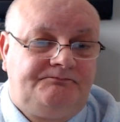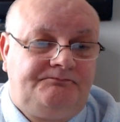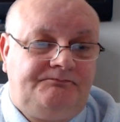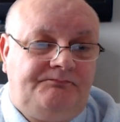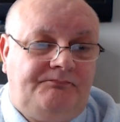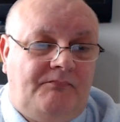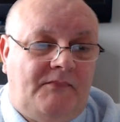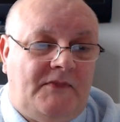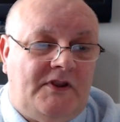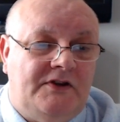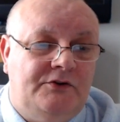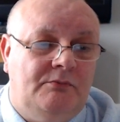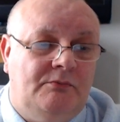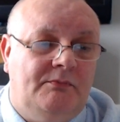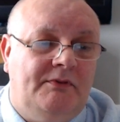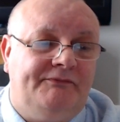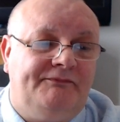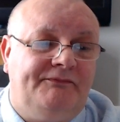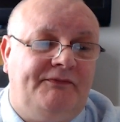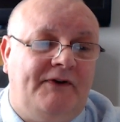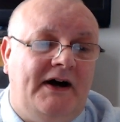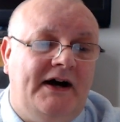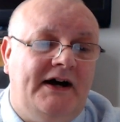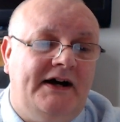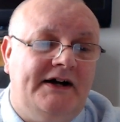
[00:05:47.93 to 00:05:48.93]
Number
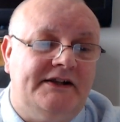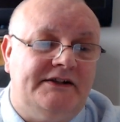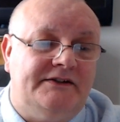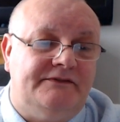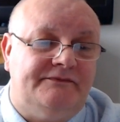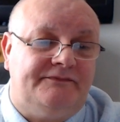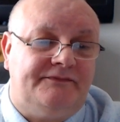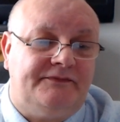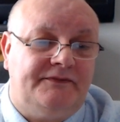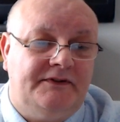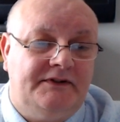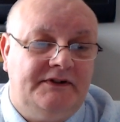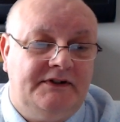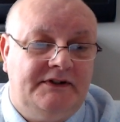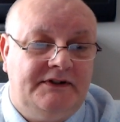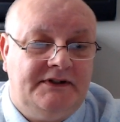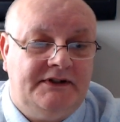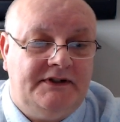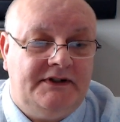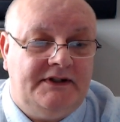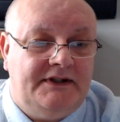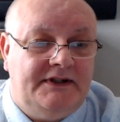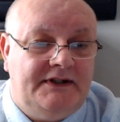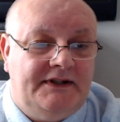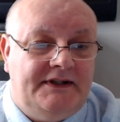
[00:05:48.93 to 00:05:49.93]
5,
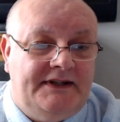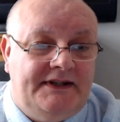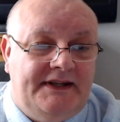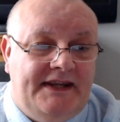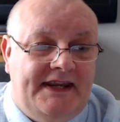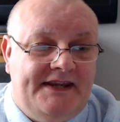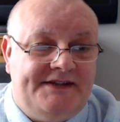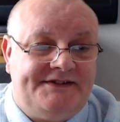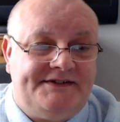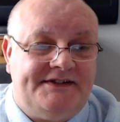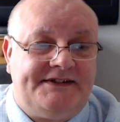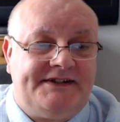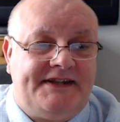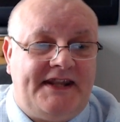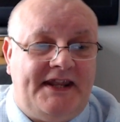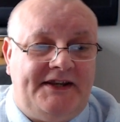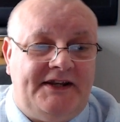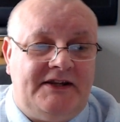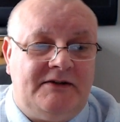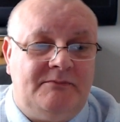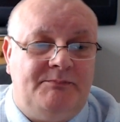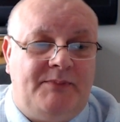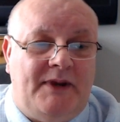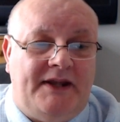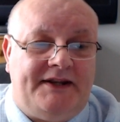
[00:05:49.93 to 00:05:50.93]
is it getting
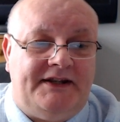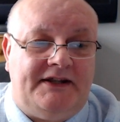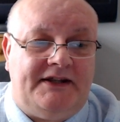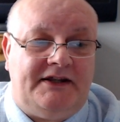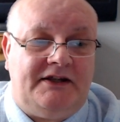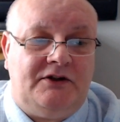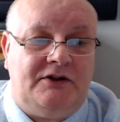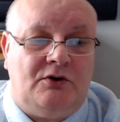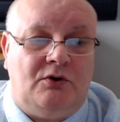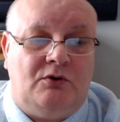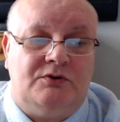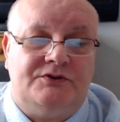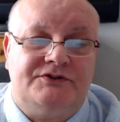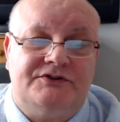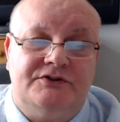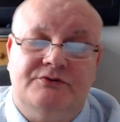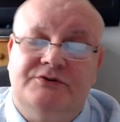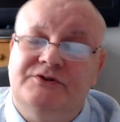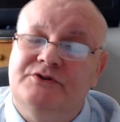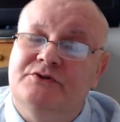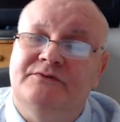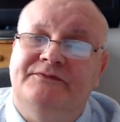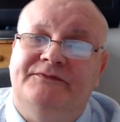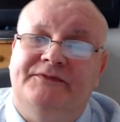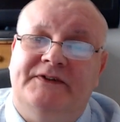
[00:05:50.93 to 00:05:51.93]
better or do
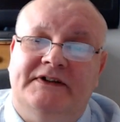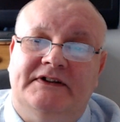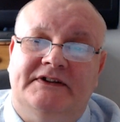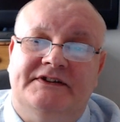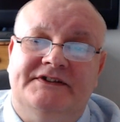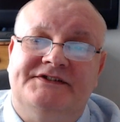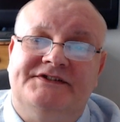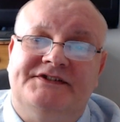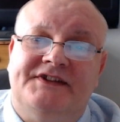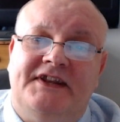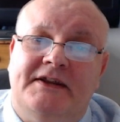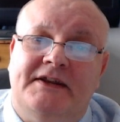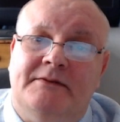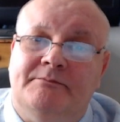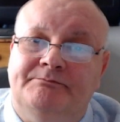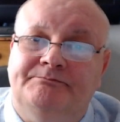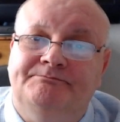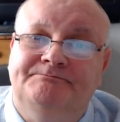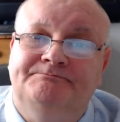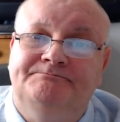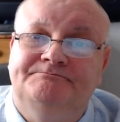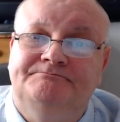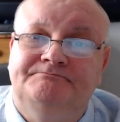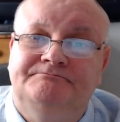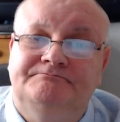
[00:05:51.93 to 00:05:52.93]
you feel the same?
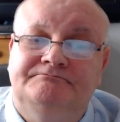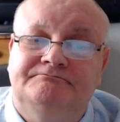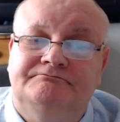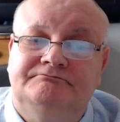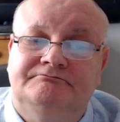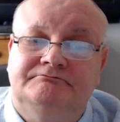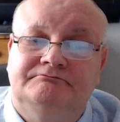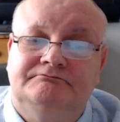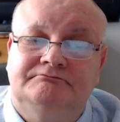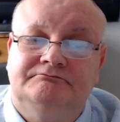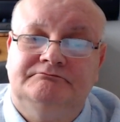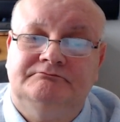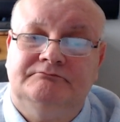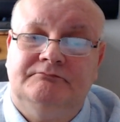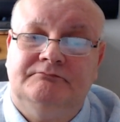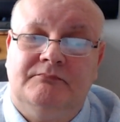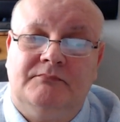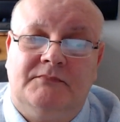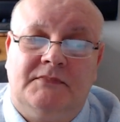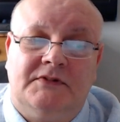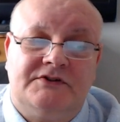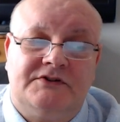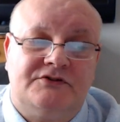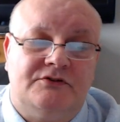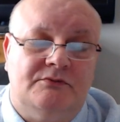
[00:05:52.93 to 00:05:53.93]

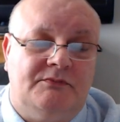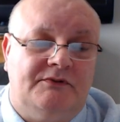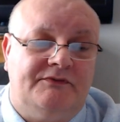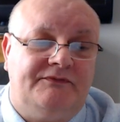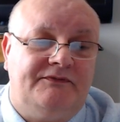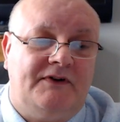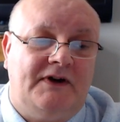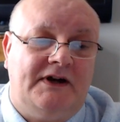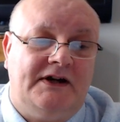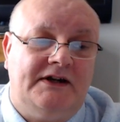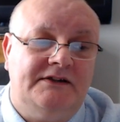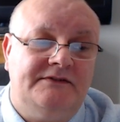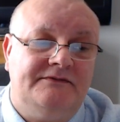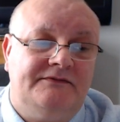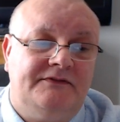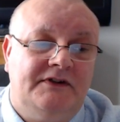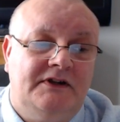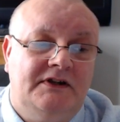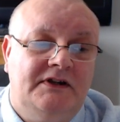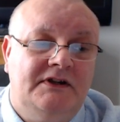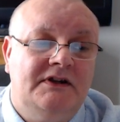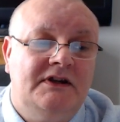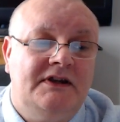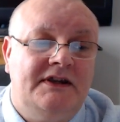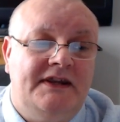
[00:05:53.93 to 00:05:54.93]
That's number 5.
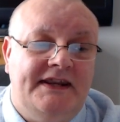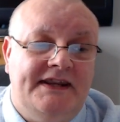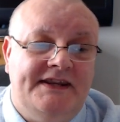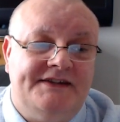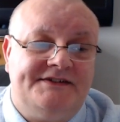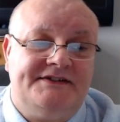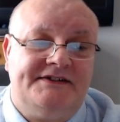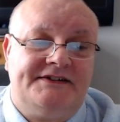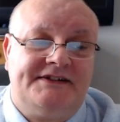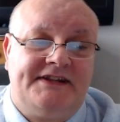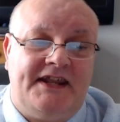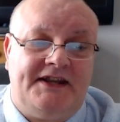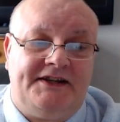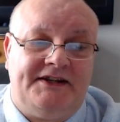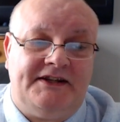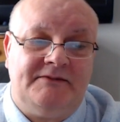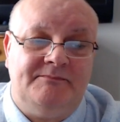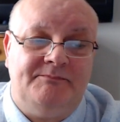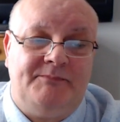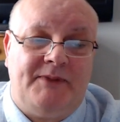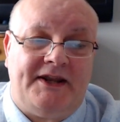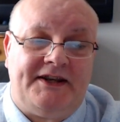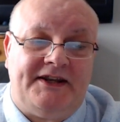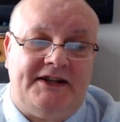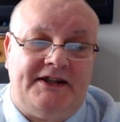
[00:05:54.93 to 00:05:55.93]
Is it getting
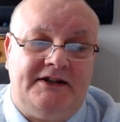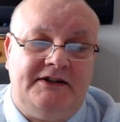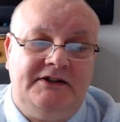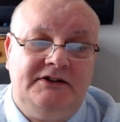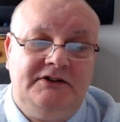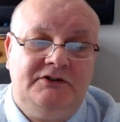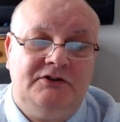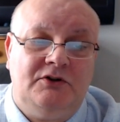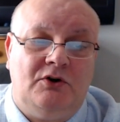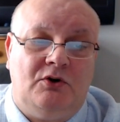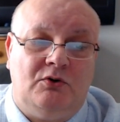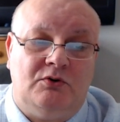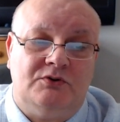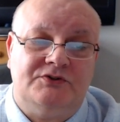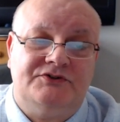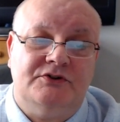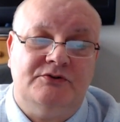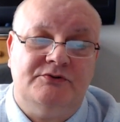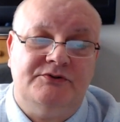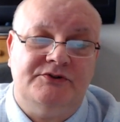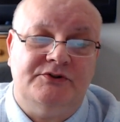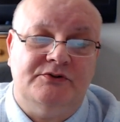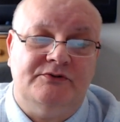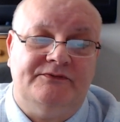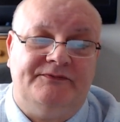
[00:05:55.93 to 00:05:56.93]
better or do
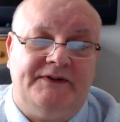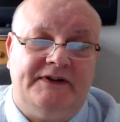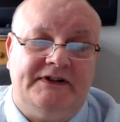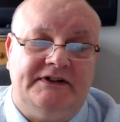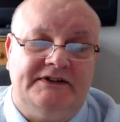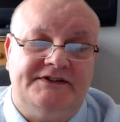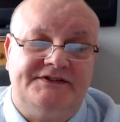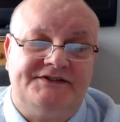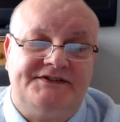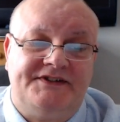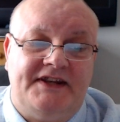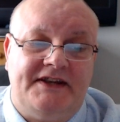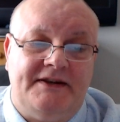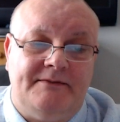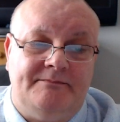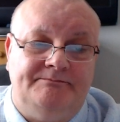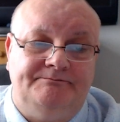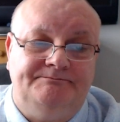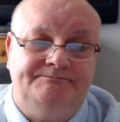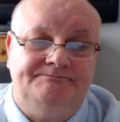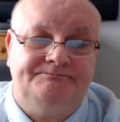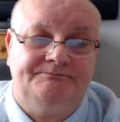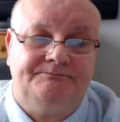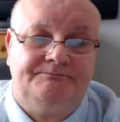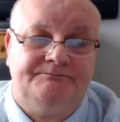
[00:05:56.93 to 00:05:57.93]
you feel the same?
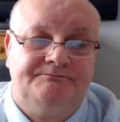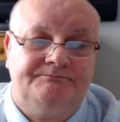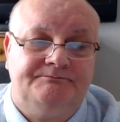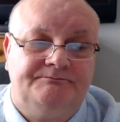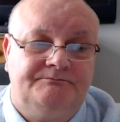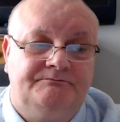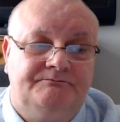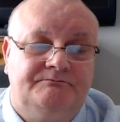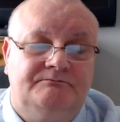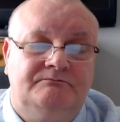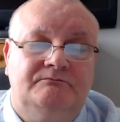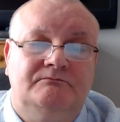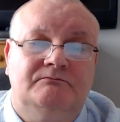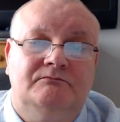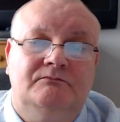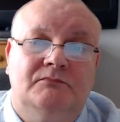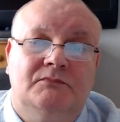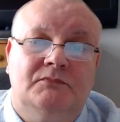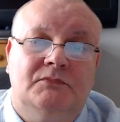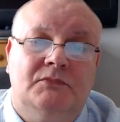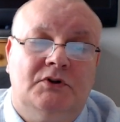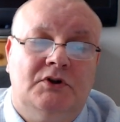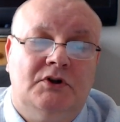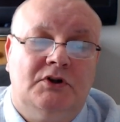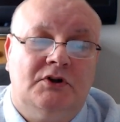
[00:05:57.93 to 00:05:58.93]

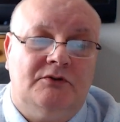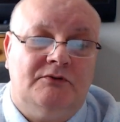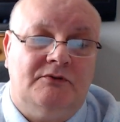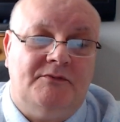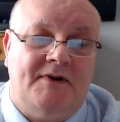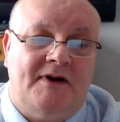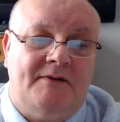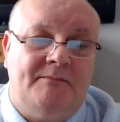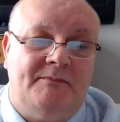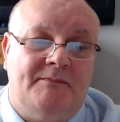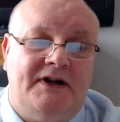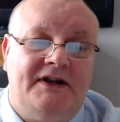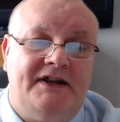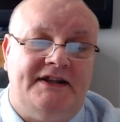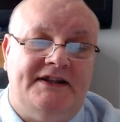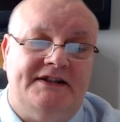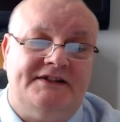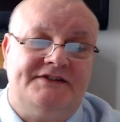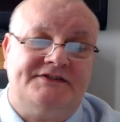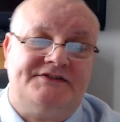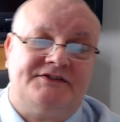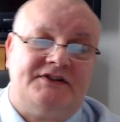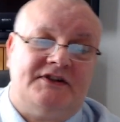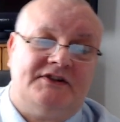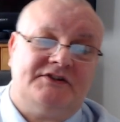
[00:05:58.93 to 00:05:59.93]
Remember,
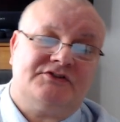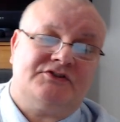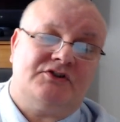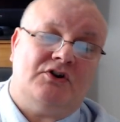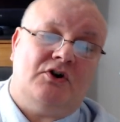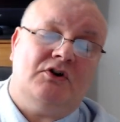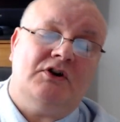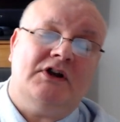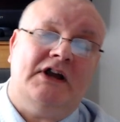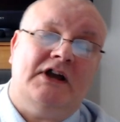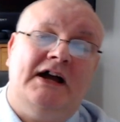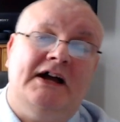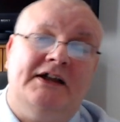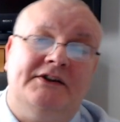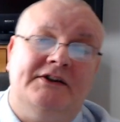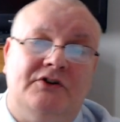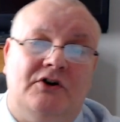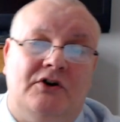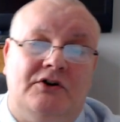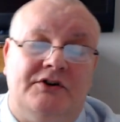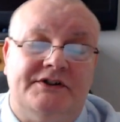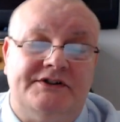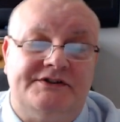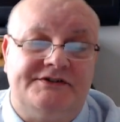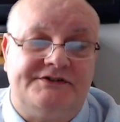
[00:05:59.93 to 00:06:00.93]
it's song and
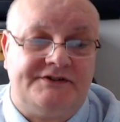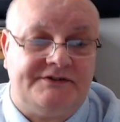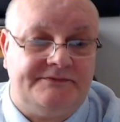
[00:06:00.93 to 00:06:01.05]
artist.